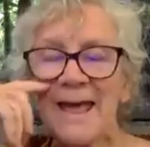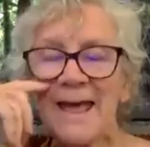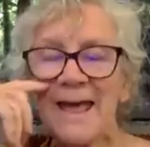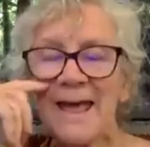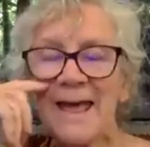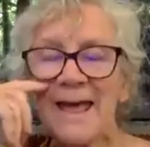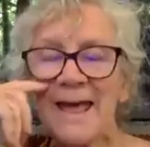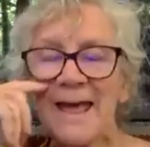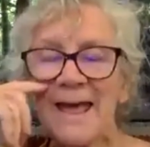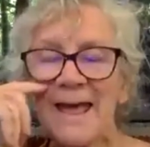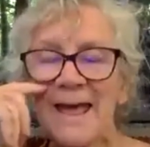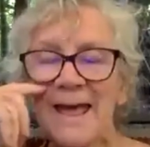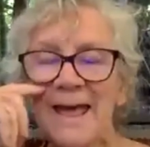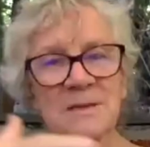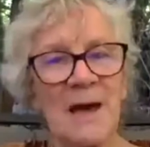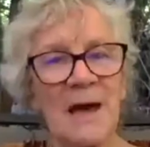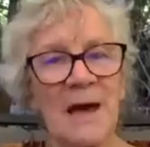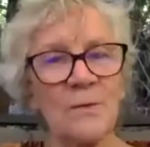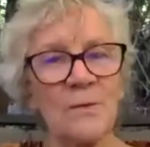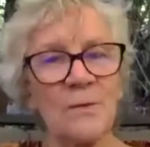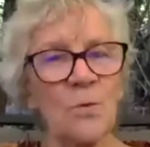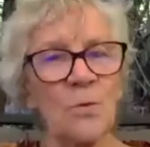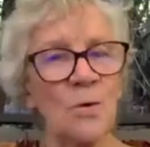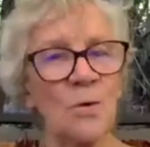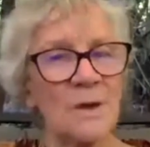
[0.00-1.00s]
this is
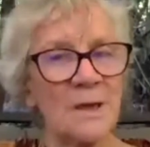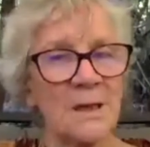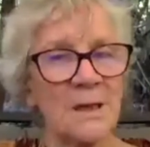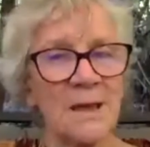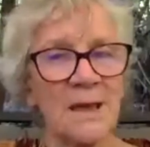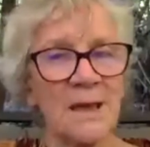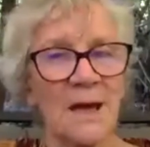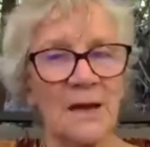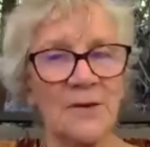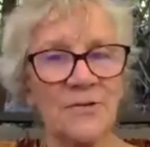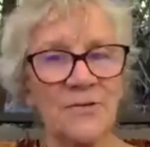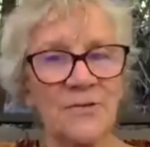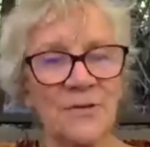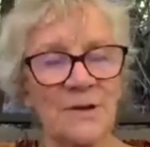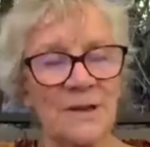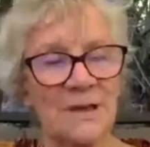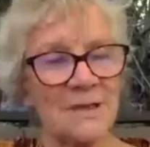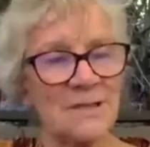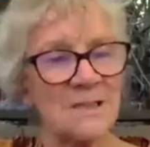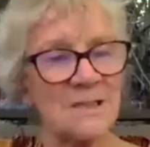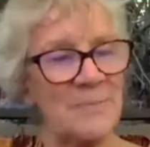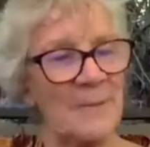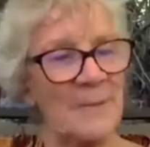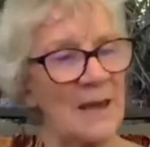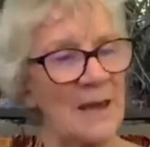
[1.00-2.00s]
about walking country.
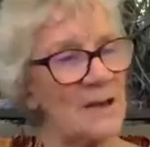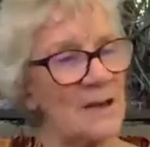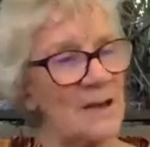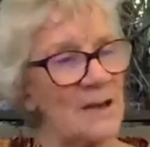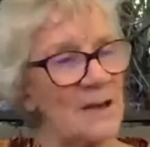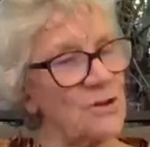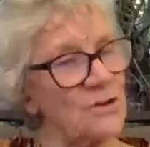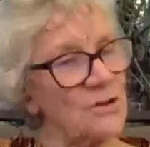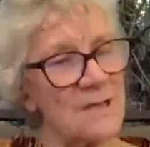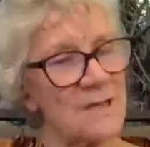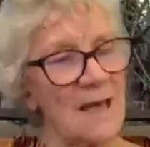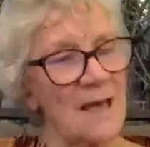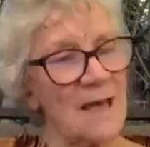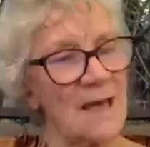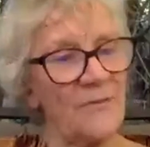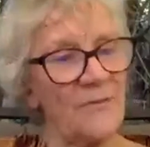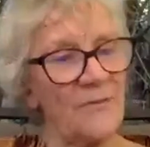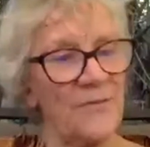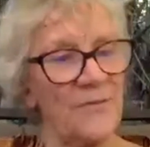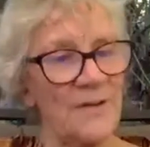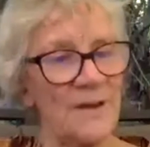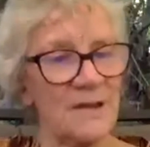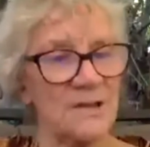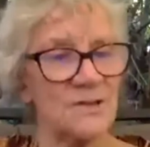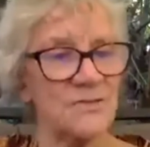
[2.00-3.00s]
It's about using our
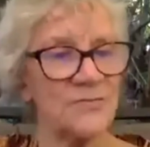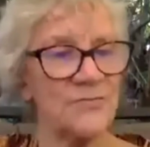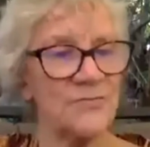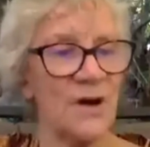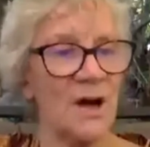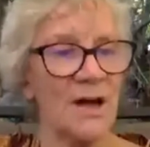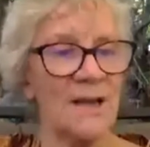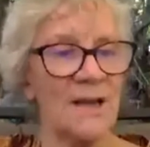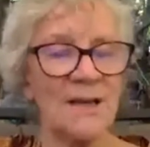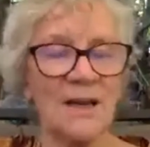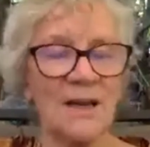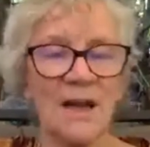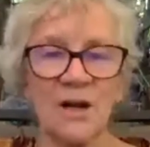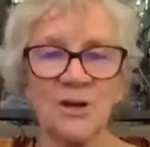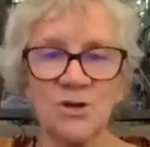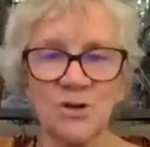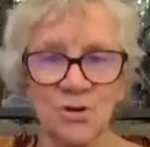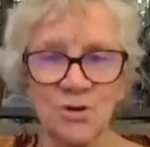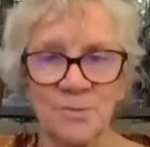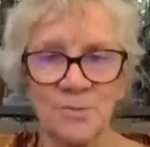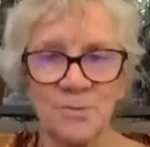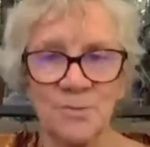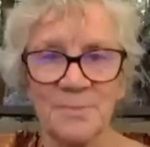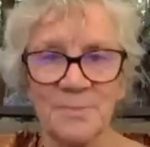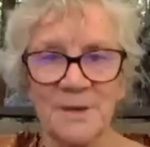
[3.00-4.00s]
feet to find our
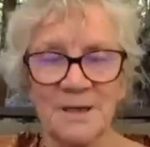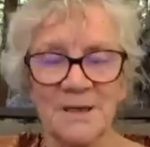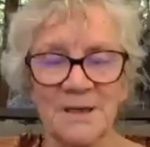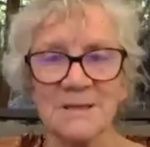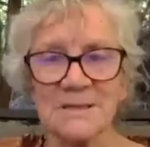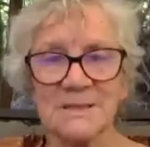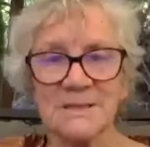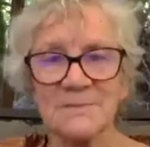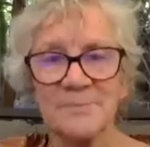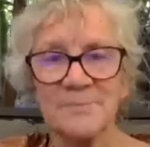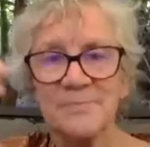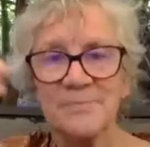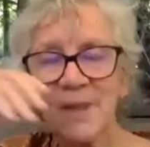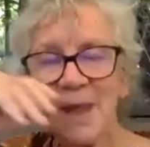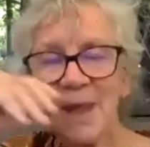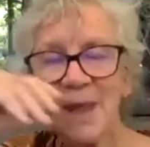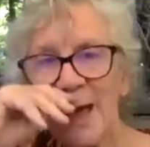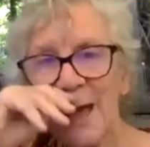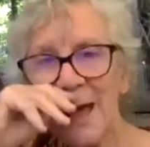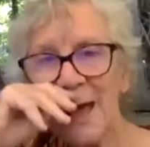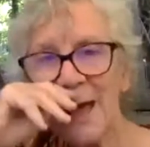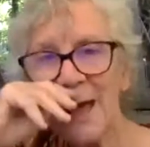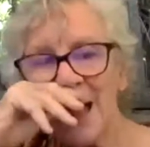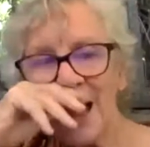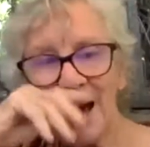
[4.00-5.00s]
humanness,
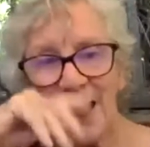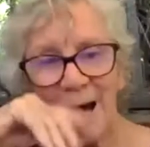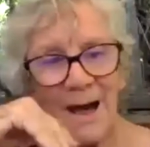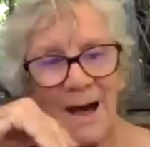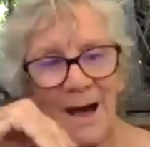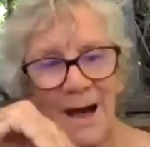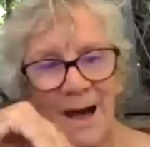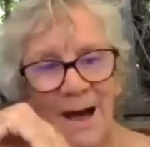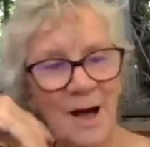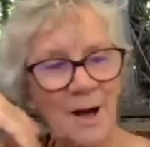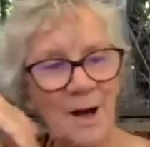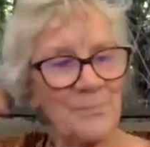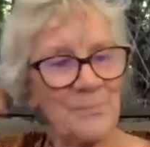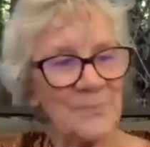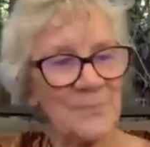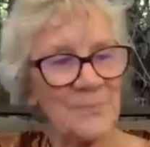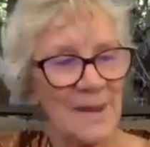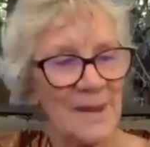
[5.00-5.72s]
and